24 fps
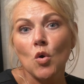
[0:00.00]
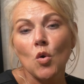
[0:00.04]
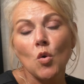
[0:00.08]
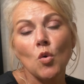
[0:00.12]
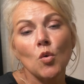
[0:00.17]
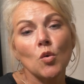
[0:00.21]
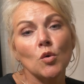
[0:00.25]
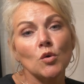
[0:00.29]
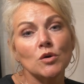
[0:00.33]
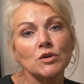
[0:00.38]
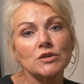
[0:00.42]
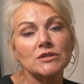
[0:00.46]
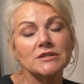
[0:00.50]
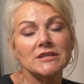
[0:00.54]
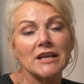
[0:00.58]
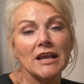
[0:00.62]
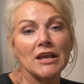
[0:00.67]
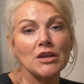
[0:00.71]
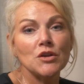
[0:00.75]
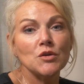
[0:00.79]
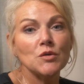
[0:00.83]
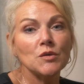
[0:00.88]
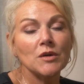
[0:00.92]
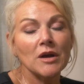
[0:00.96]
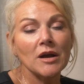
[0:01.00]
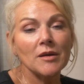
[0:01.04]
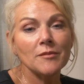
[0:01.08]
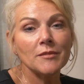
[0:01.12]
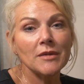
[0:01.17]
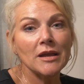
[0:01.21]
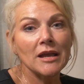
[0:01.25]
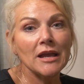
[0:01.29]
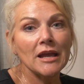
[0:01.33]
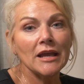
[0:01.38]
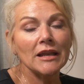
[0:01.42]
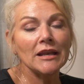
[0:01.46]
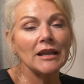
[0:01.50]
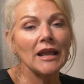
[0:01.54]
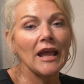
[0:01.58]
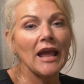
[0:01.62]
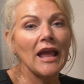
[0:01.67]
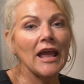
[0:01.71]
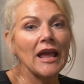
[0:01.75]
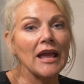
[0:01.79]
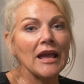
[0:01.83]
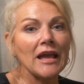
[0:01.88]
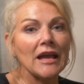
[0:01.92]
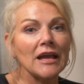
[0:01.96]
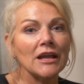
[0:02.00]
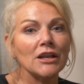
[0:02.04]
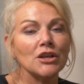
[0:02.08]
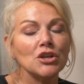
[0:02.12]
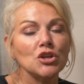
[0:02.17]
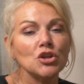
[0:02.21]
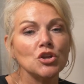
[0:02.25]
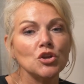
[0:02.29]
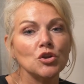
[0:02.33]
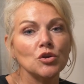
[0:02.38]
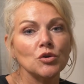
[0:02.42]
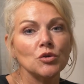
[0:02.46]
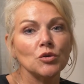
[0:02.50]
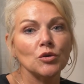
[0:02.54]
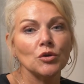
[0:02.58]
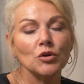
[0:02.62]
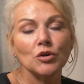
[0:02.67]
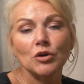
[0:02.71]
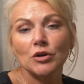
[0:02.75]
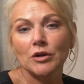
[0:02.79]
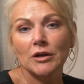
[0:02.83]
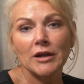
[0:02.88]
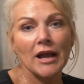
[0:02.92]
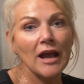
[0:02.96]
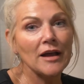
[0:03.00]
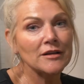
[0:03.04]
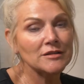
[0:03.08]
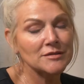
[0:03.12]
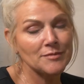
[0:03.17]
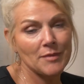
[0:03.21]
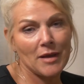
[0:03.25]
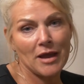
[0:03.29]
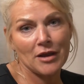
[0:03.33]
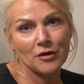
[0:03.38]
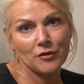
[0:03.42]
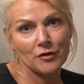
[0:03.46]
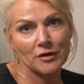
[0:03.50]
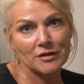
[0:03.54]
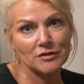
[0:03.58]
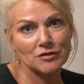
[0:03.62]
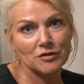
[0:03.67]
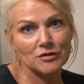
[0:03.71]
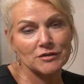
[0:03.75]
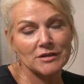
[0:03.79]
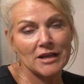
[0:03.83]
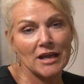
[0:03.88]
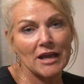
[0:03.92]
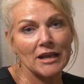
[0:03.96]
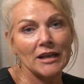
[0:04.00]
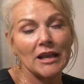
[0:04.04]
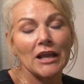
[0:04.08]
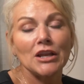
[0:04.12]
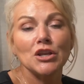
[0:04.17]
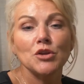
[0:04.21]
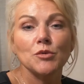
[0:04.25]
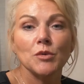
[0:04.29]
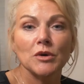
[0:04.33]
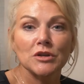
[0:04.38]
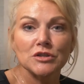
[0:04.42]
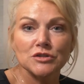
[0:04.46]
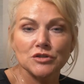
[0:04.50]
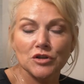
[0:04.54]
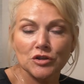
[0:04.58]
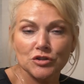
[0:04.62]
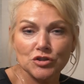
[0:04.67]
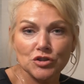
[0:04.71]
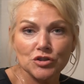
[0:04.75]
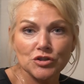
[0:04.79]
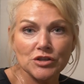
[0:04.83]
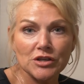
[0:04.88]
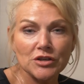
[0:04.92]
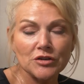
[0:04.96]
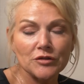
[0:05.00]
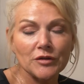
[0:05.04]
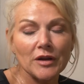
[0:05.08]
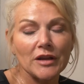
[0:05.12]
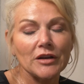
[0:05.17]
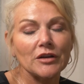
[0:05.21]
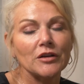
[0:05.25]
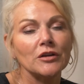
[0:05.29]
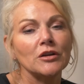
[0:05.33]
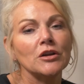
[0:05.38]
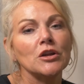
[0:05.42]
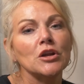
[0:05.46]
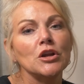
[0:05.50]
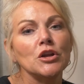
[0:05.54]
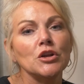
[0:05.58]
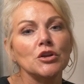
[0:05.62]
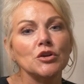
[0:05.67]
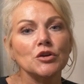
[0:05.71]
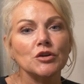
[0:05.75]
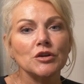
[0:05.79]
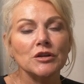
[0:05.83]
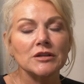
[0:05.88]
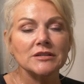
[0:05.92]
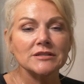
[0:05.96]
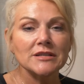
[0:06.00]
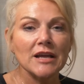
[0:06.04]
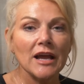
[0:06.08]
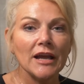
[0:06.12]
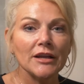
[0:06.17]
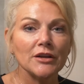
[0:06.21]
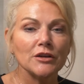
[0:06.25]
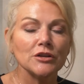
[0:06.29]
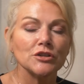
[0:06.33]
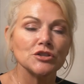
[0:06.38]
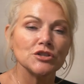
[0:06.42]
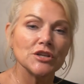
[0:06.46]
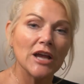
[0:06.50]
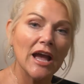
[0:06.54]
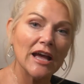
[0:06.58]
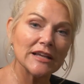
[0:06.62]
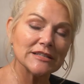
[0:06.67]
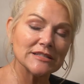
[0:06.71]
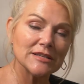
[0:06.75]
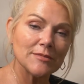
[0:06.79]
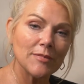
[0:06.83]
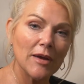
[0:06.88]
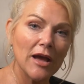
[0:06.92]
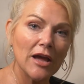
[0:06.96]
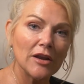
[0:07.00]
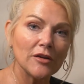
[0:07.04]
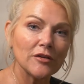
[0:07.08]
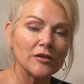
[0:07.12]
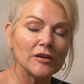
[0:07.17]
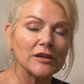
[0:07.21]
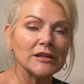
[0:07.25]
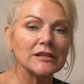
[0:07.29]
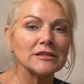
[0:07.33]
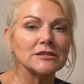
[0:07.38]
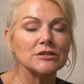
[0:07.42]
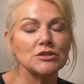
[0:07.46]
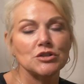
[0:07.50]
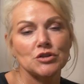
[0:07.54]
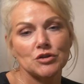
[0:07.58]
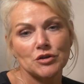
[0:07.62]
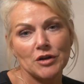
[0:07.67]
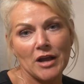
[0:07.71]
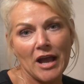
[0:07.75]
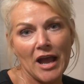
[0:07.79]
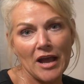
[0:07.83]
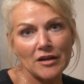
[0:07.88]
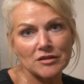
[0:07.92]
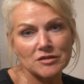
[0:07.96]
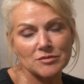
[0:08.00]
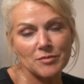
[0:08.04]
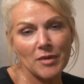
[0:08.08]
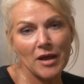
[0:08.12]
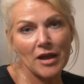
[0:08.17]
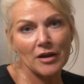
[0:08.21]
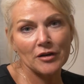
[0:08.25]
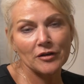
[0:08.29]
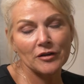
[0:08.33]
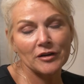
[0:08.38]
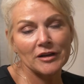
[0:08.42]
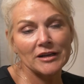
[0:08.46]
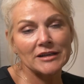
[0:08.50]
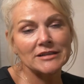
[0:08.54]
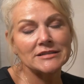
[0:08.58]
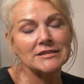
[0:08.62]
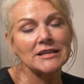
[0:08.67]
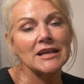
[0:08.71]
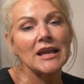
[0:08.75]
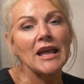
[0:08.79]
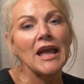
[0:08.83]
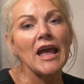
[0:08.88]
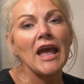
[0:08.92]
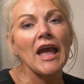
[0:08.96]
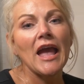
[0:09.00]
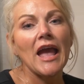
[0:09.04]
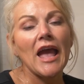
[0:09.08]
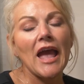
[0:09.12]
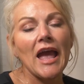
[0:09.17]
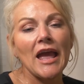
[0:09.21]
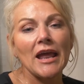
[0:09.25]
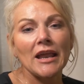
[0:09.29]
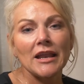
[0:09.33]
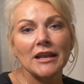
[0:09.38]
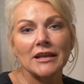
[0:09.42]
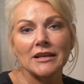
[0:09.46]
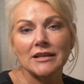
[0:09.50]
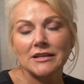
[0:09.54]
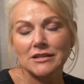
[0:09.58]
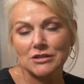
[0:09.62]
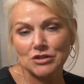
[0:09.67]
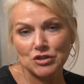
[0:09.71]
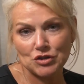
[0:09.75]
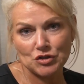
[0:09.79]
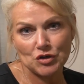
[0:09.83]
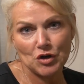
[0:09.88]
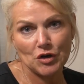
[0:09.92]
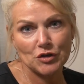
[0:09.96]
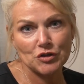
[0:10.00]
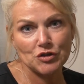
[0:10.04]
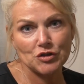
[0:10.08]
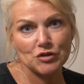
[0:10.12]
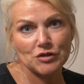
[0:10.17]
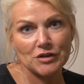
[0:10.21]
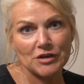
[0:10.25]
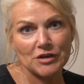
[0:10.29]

Or say you come in and your house batteries are dead and you want to start your generator. You're going to tie your chassis batteries to your house batteries and start your